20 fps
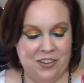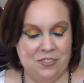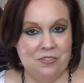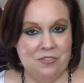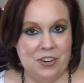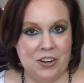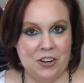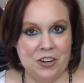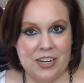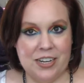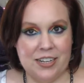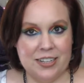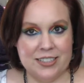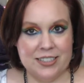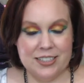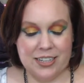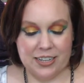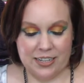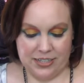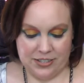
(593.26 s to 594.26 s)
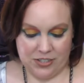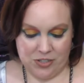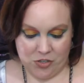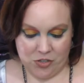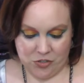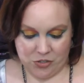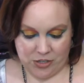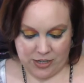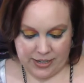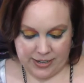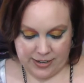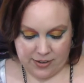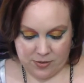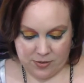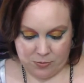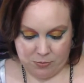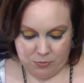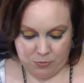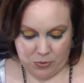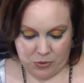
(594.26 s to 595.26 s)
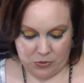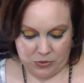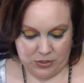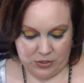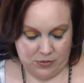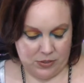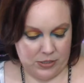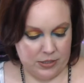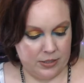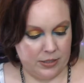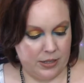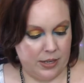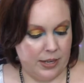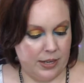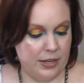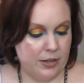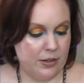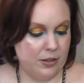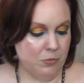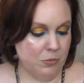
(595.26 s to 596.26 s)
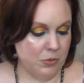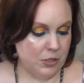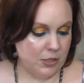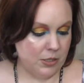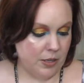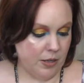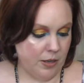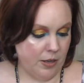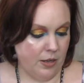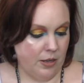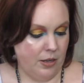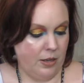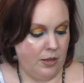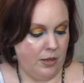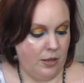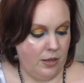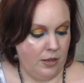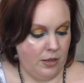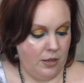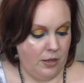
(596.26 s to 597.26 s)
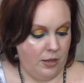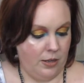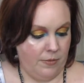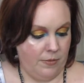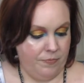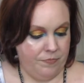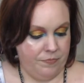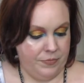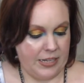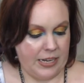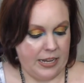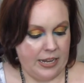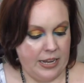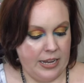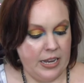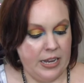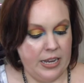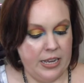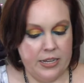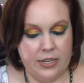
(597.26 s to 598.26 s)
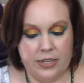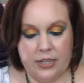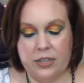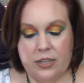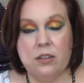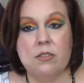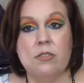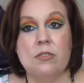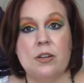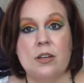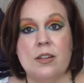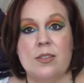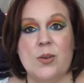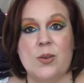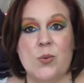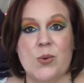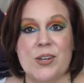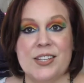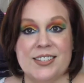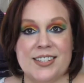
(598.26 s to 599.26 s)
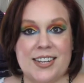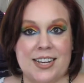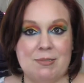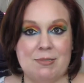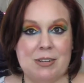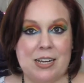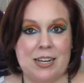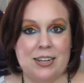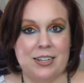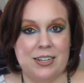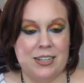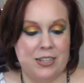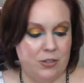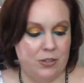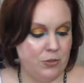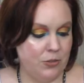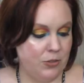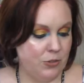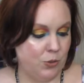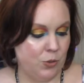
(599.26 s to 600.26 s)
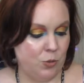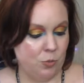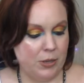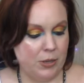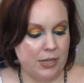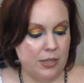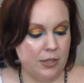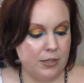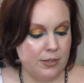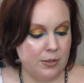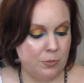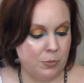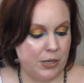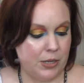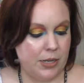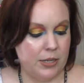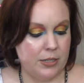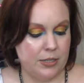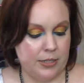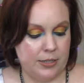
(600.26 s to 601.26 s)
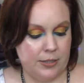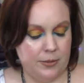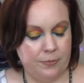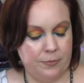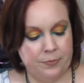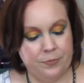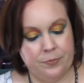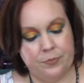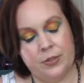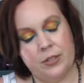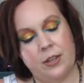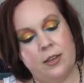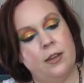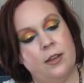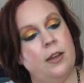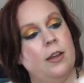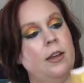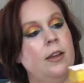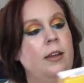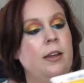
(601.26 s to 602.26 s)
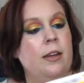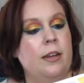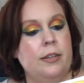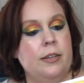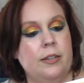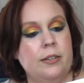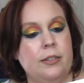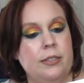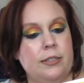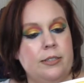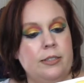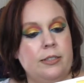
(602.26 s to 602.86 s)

very excited to try out most of these items. and gift the ones I'm not going to use to my husband. Now let's